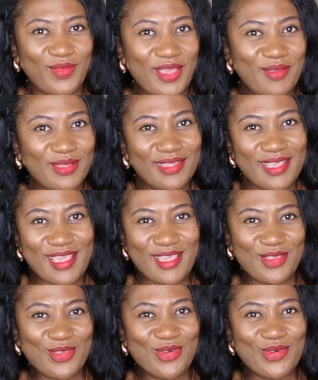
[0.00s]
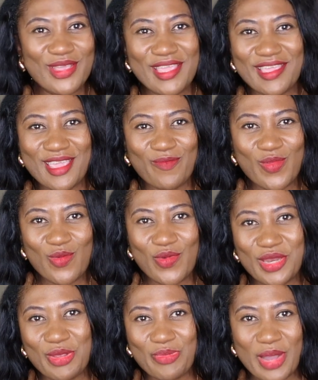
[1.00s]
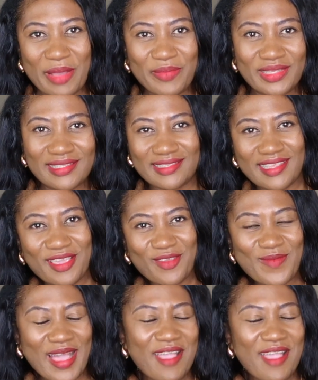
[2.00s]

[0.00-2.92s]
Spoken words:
in keeping with the Barbie theme.